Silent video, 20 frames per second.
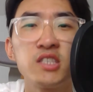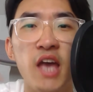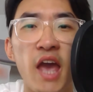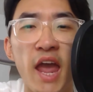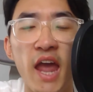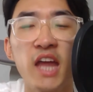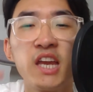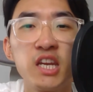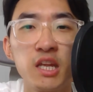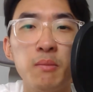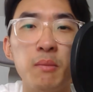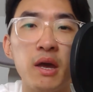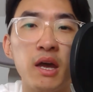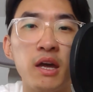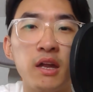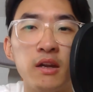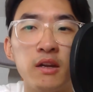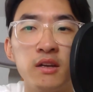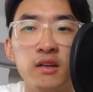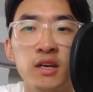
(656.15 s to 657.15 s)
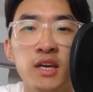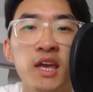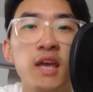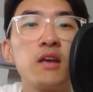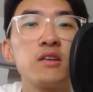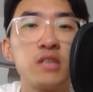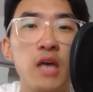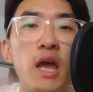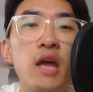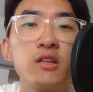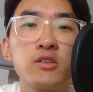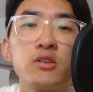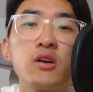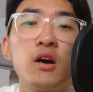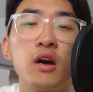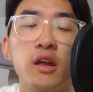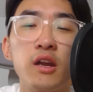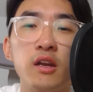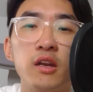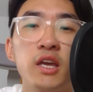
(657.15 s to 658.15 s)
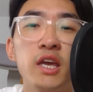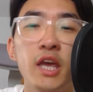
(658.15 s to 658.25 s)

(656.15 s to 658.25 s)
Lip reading: a handyman. He is hands-on.